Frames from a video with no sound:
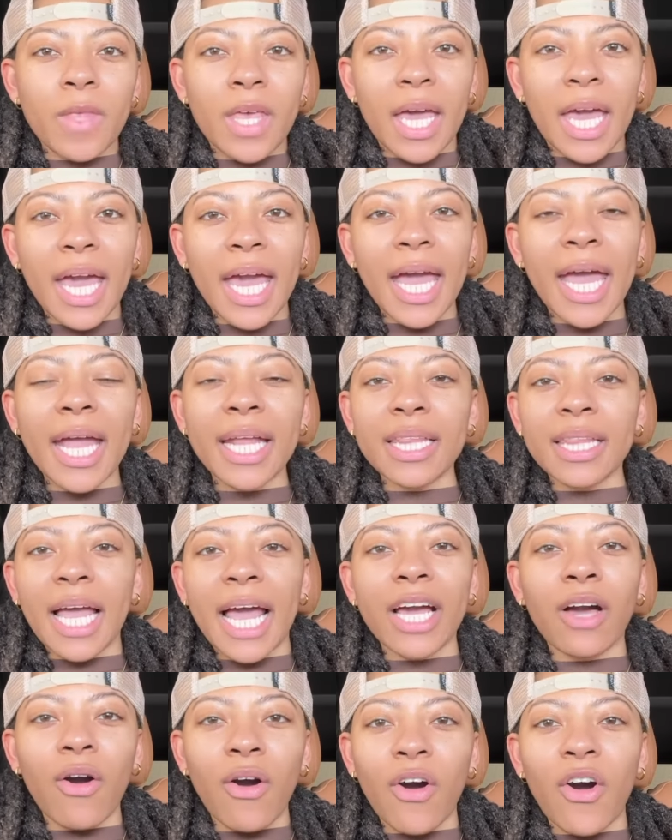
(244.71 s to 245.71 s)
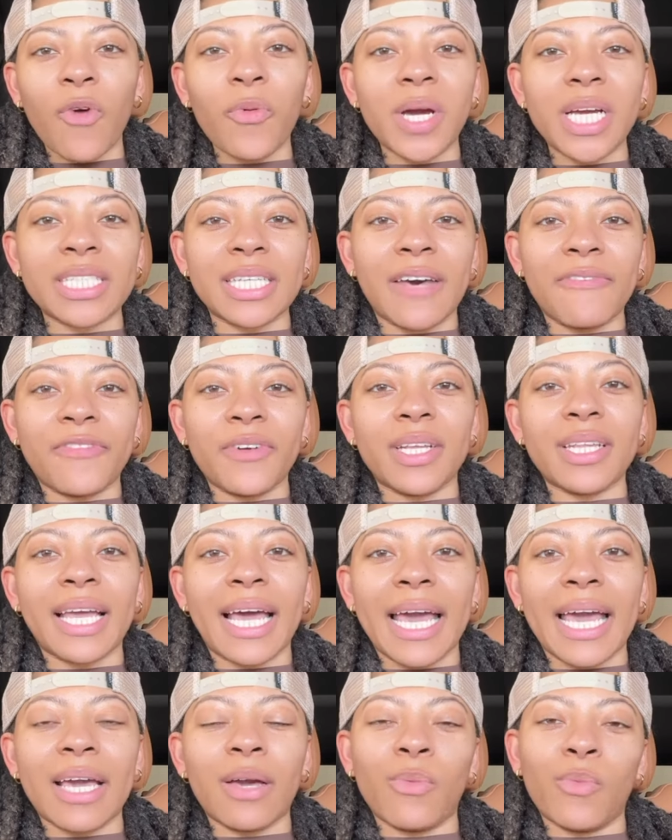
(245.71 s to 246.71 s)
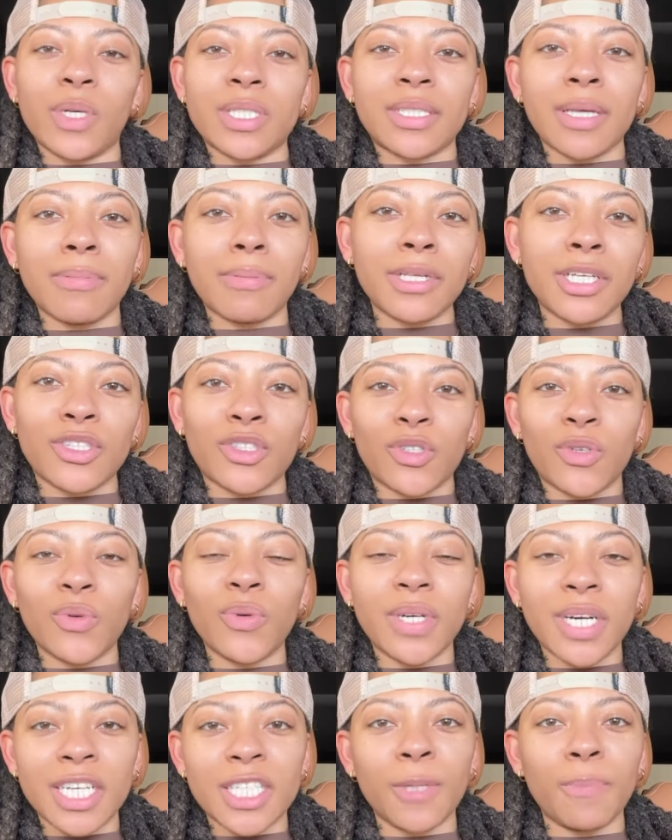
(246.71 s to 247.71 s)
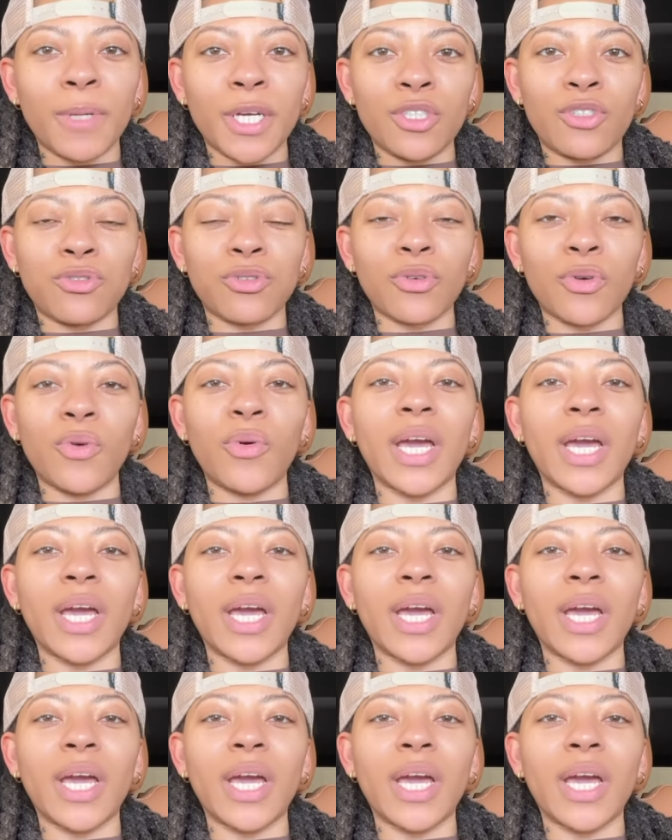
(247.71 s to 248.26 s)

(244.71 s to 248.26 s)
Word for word: And like always, I feel like when something is too good to be true,